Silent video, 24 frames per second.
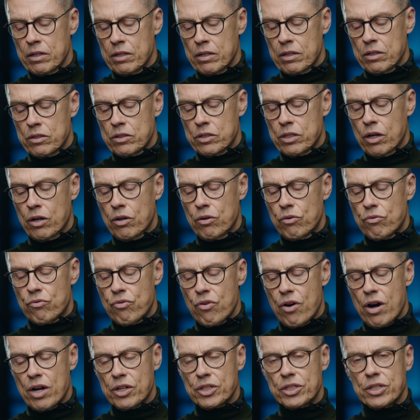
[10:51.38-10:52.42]
So
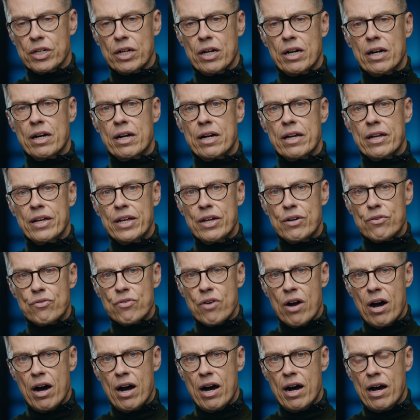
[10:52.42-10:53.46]
Russia,
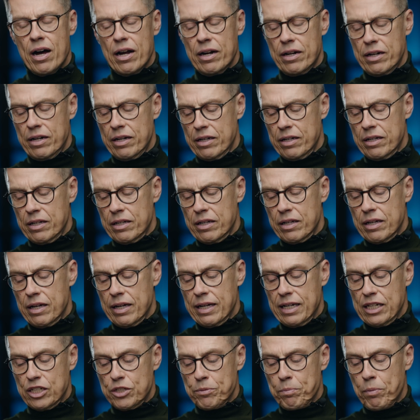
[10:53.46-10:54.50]
Iran,
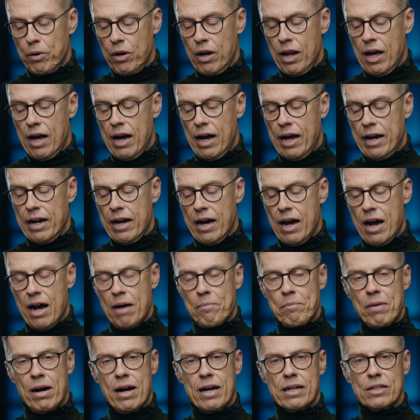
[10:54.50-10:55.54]
Hezbollah and
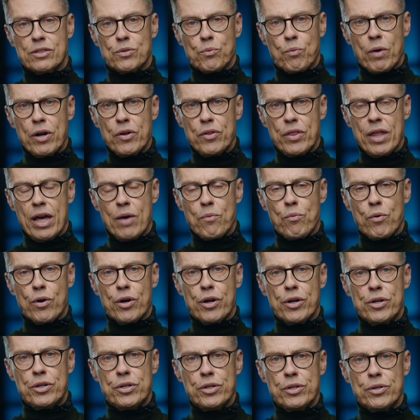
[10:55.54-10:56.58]
Hamas, what do they want
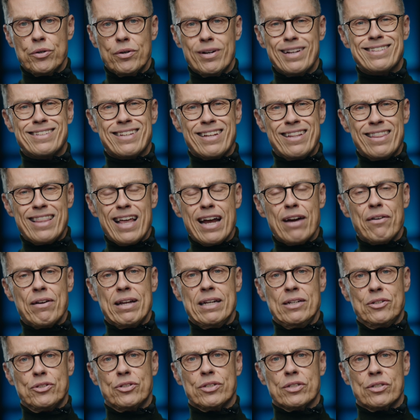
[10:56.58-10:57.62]
to do? It's in their
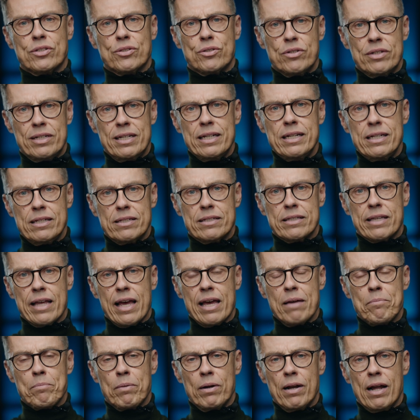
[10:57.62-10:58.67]
interest to
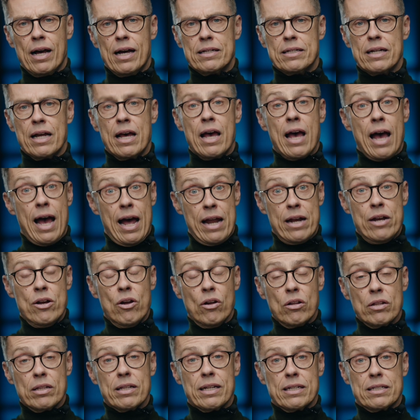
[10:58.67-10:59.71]
destabilize and
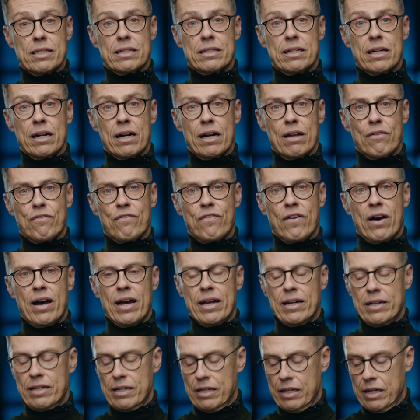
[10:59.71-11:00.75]
not necessarily
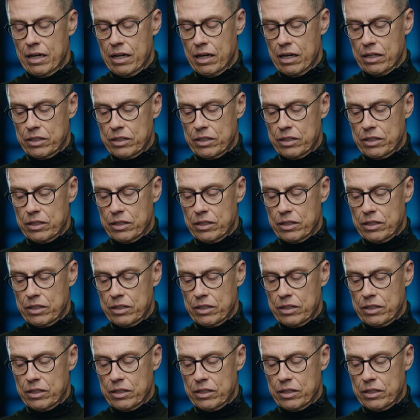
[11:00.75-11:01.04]
find a